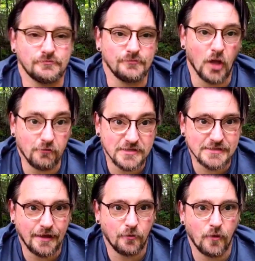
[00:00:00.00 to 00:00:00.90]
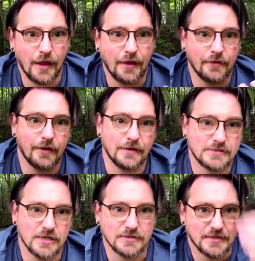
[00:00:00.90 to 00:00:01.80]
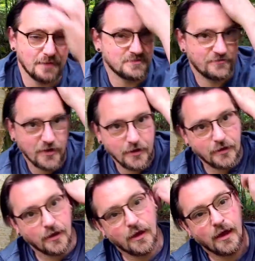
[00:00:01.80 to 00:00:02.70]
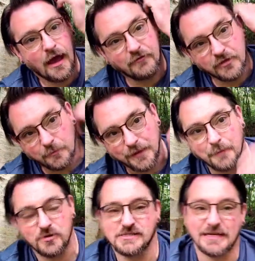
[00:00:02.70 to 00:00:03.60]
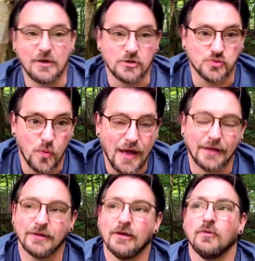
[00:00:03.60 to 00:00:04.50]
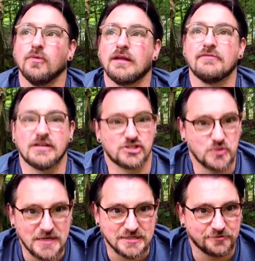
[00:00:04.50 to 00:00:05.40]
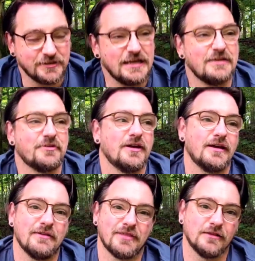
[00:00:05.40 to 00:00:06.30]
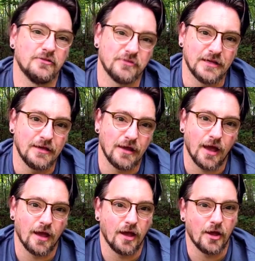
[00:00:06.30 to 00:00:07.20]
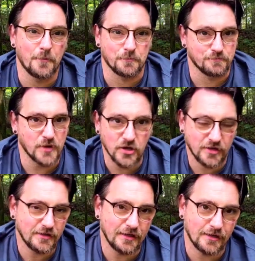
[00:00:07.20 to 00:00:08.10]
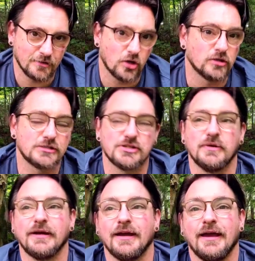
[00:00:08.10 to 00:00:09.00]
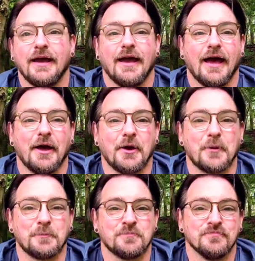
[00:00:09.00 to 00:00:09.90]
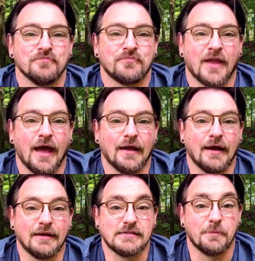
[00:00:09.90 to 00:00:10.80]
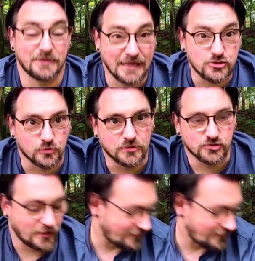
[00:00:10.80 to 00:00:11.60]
Obviously, in certain times of year, having the blackberries in it as well will give it a sweeter flavour, give it that lovely burgundy colour to it, and it's a pleasurable drink.